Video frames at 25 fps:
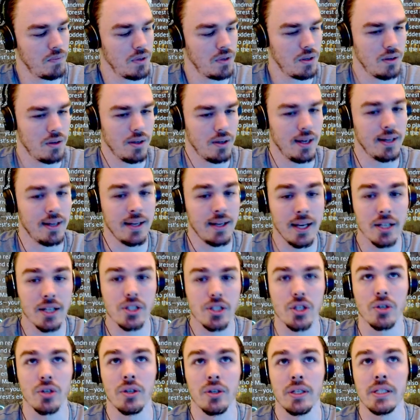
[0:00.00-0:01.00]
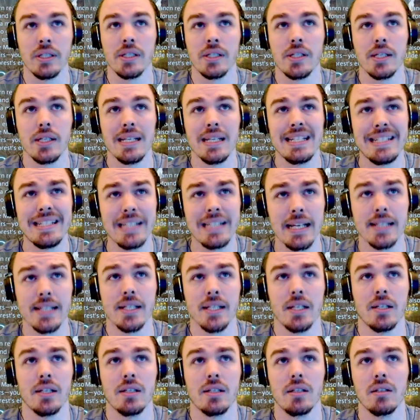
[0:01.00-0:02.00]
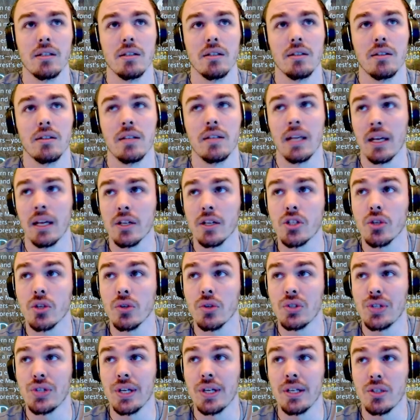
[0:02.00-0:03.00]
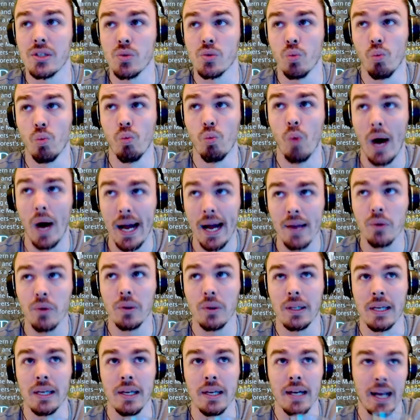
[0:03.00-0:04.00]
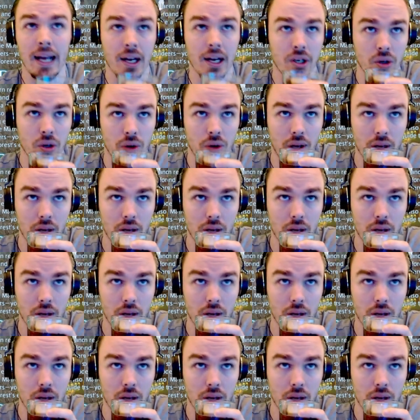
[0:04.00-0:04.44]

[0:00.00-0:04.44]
And the answer is, it doesn't. The answer is, it is wildly inaccurate.